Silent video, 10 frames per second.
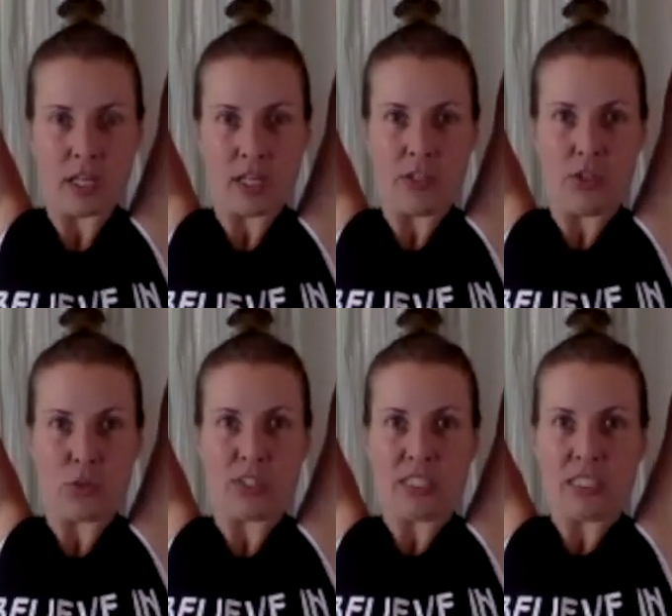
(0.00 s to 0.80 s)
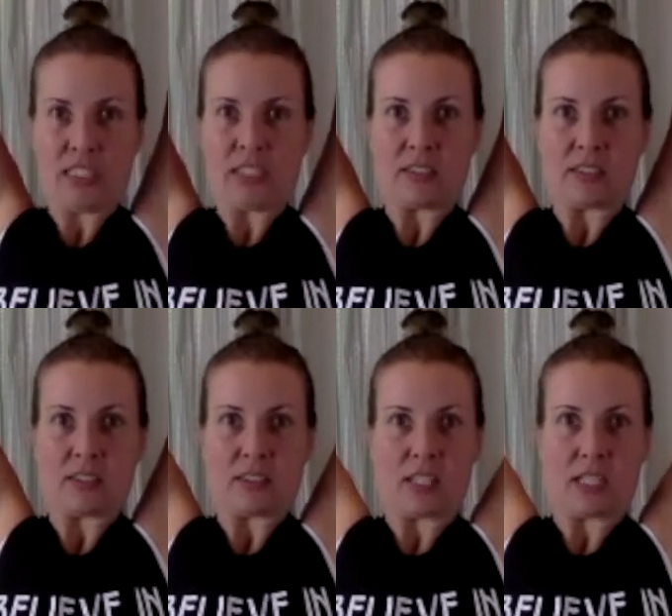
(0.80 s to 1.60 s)
And then you'll
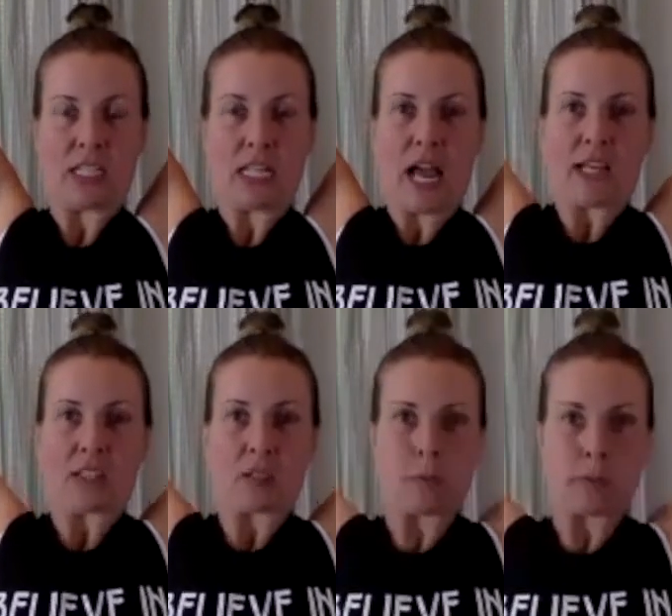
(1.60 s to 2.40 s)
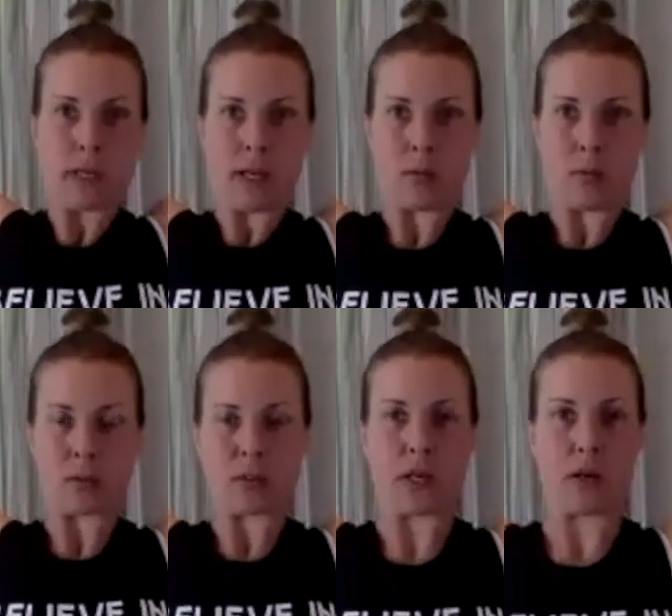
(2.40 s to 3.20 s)
release the clasp,
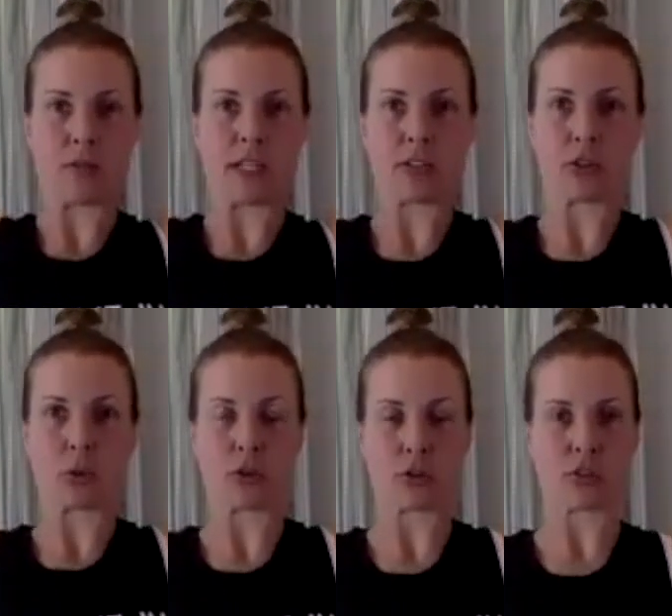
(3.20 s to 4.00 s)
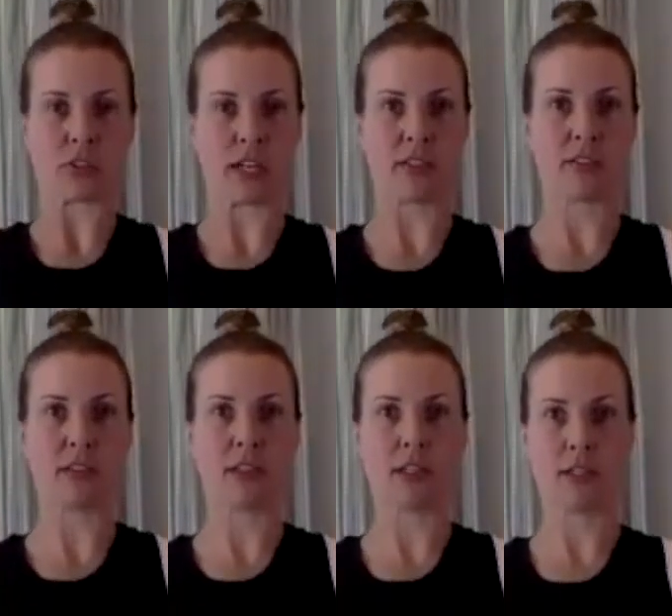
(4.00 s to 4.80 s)
elbows come down towards your sides.
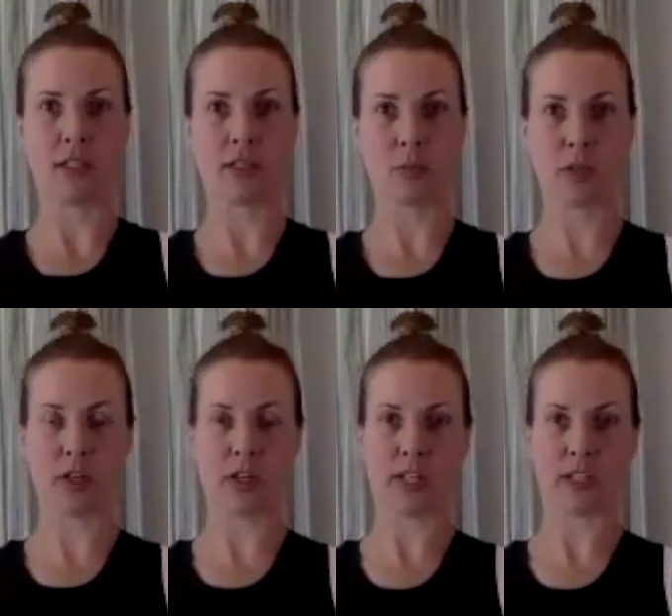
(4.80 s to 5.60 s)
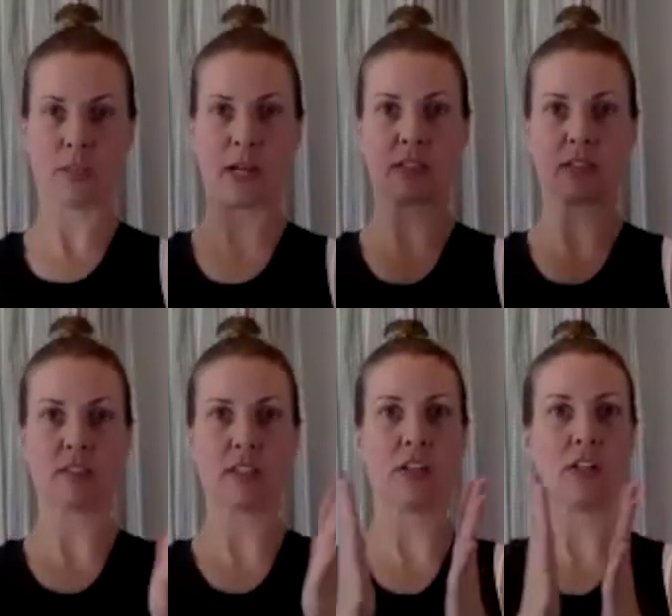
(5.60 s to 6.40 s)
Bring your hands back to
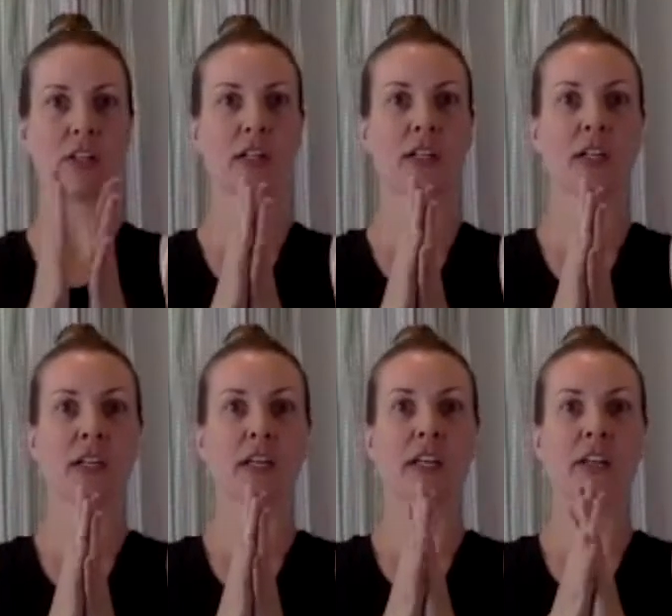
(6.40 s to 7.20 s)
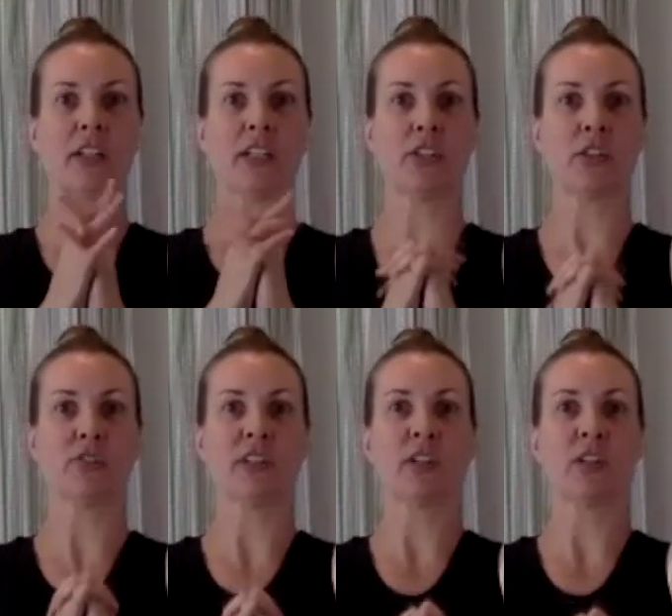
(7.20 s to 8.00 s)
center, interlace your
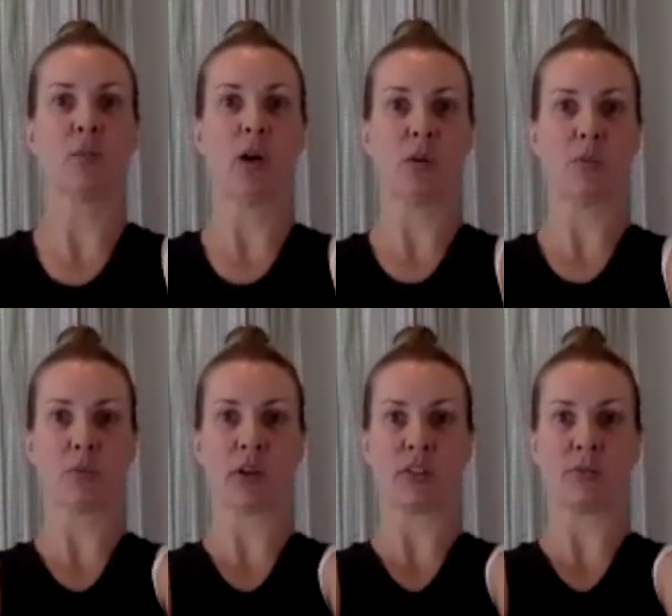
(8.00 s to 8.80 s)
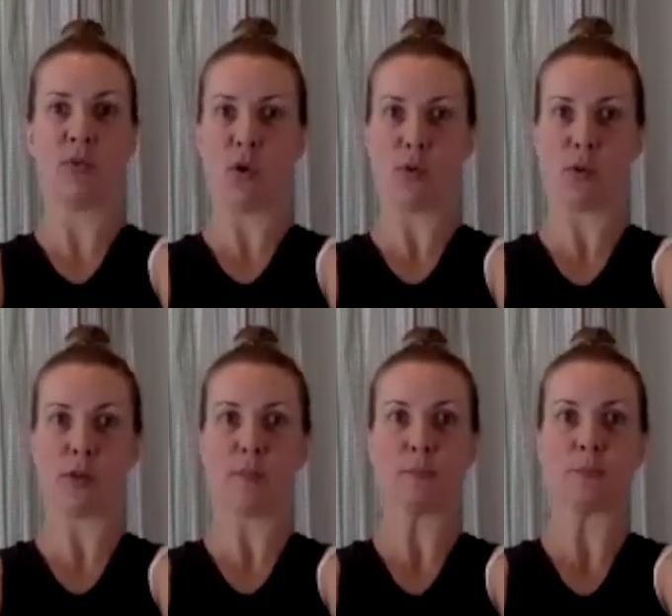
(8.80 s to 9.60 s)
fingers, palms press
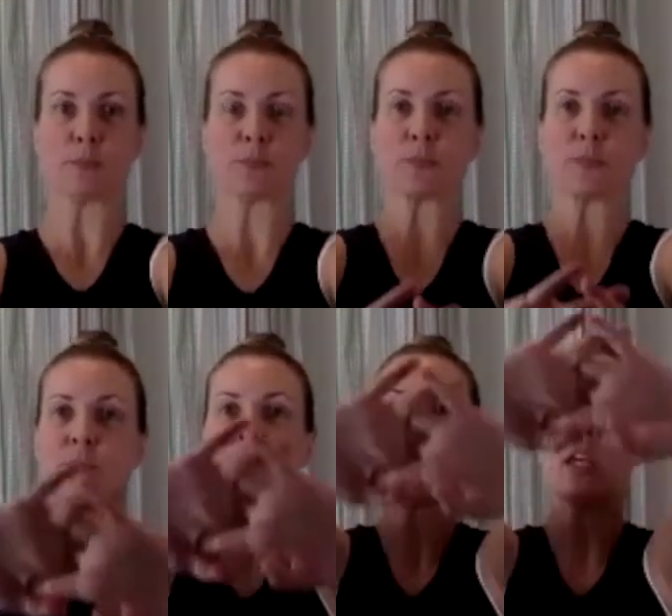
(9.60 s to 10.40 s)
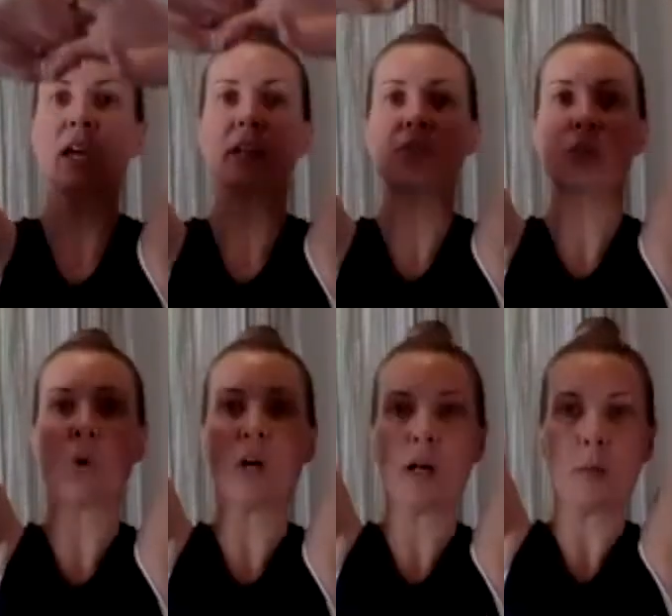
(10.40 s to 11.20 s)
forward, hands
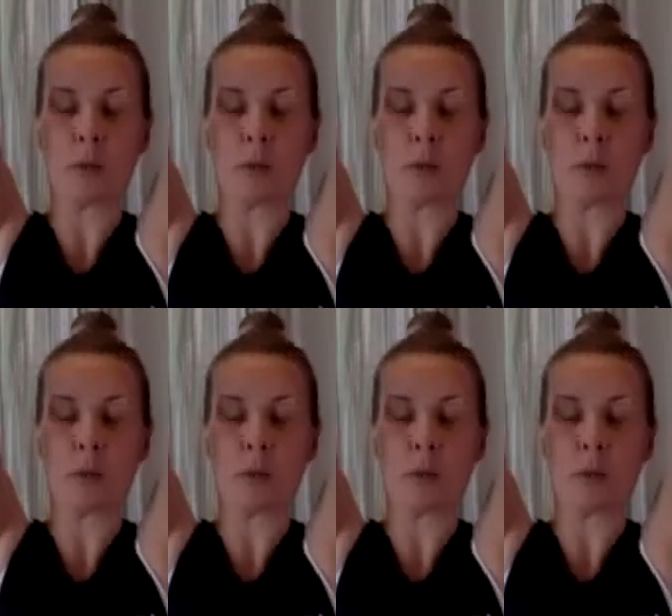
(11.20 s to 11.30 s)
go up.